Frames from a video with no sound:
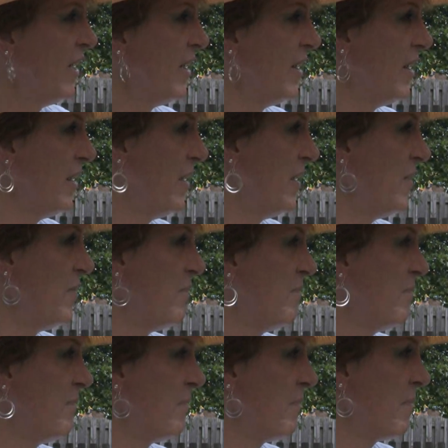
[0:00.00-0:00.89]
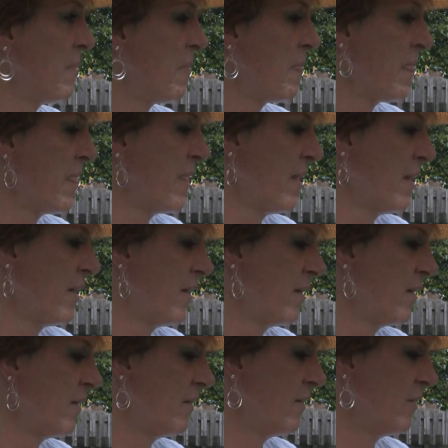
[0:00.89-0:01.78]
Um,
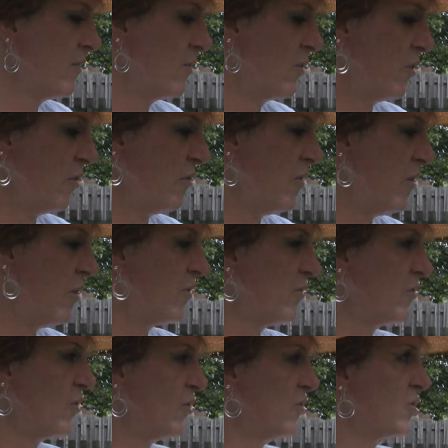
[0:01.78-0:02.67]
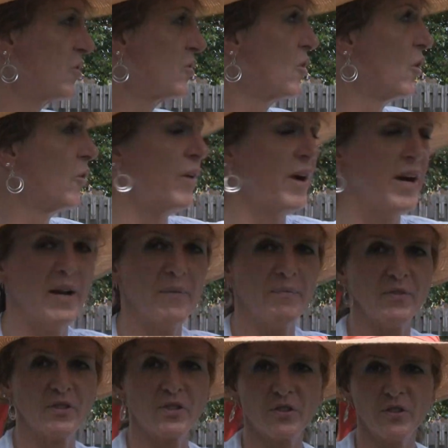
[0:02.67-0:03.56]
they'll they'll just go right
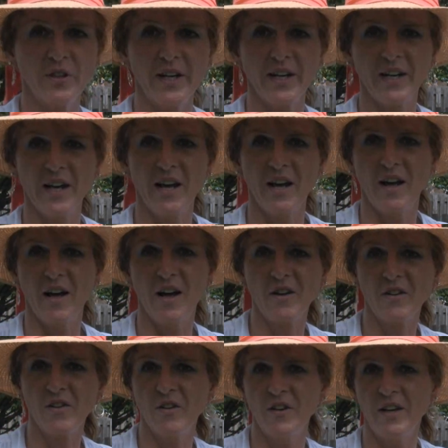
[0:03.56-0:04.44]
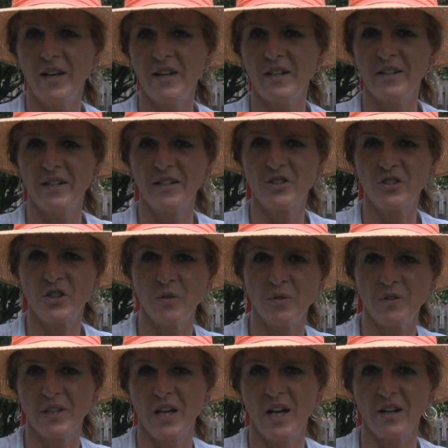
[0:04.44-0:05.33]
up the string. Now I'll go ahead and show
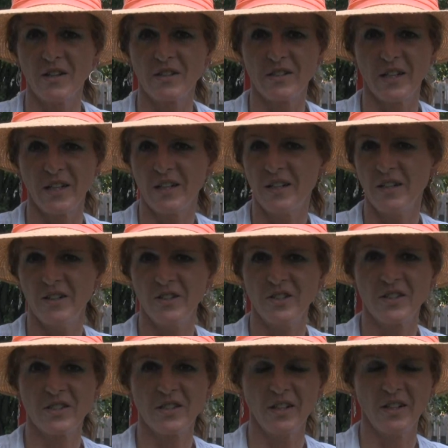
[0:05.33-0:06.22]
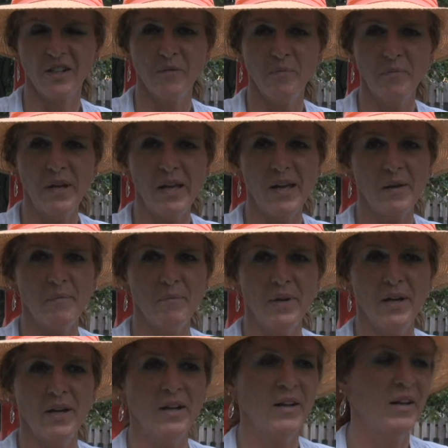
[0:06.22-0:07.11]
what that looks like here in just a little bit,
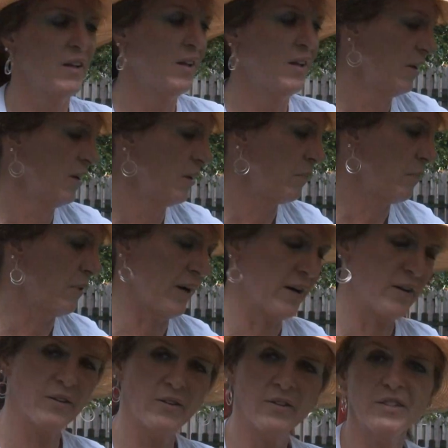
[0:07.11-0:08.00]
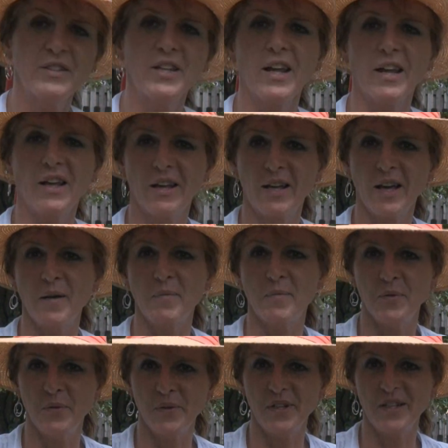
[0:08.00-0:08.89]
but probably going to take a
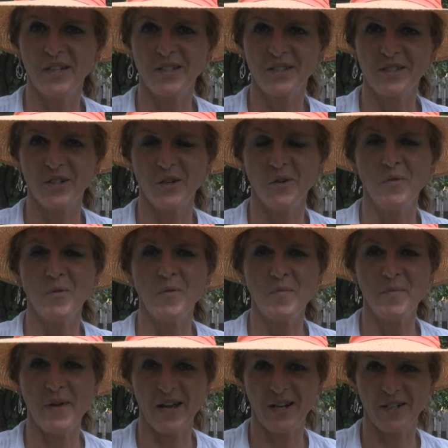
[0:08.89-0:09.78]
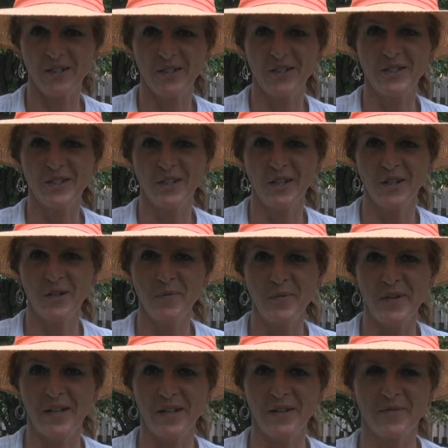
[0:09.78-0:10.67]
couple weeks, so we'll be back in just a little
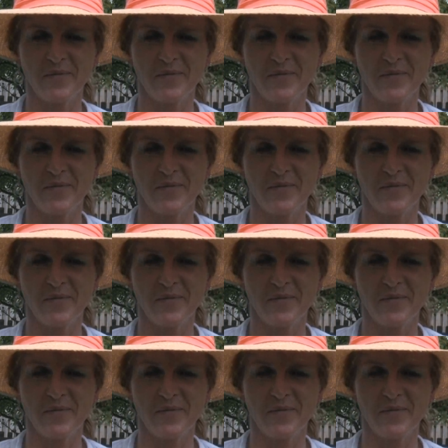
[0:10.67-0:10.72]
bit.